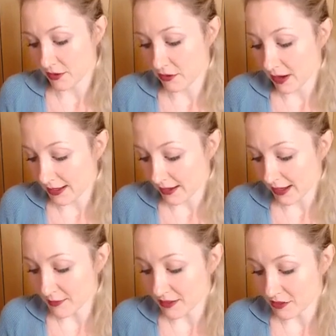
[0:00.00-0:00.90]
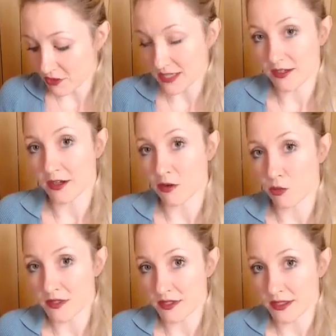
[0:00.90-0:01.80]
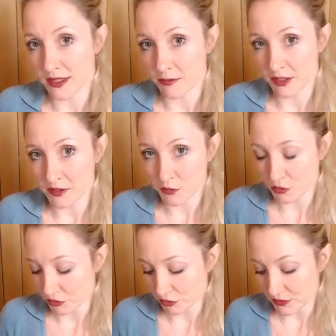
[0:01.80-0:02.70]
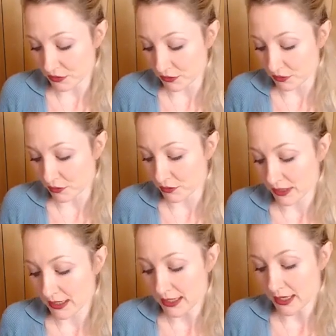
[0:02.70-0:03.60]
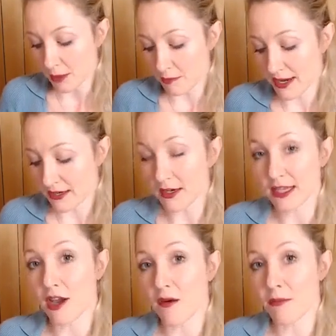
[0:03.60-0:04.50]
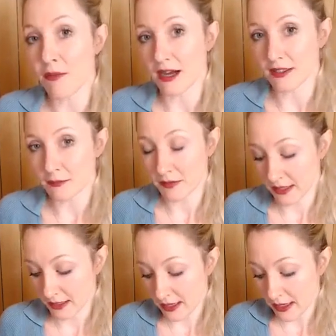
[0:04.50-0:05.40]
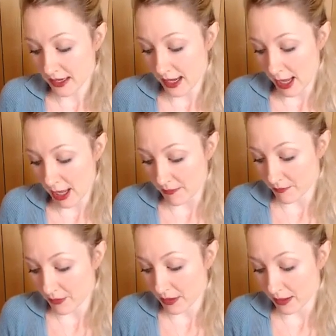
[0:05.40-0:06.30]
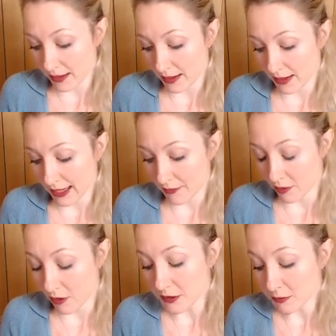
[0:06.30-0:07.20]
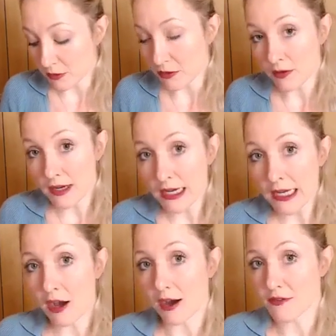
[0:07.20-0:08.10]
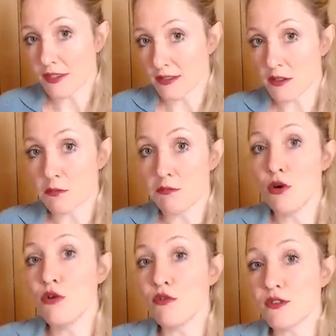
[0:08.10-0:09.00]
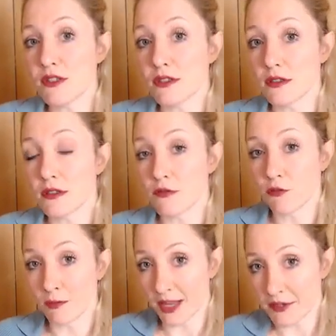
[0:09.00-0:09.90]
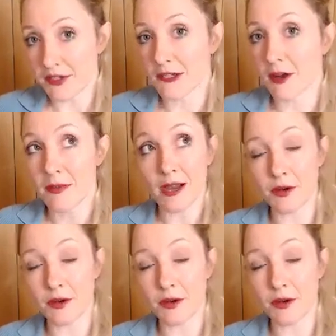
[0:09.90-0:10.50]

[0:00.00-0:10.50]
guy claiming to dress like a Windsor in my small group circle, a Bentley going past me at the hospital. I've since moved from London. I'm now in a